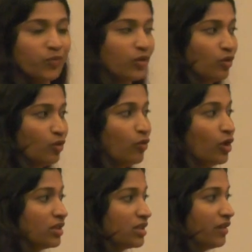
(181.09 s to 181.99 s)
You know
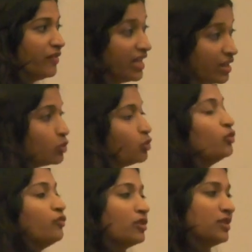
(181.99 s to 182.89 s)
what? We need a guru
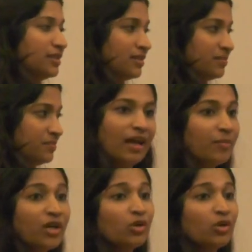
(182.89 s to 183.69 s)
for that. But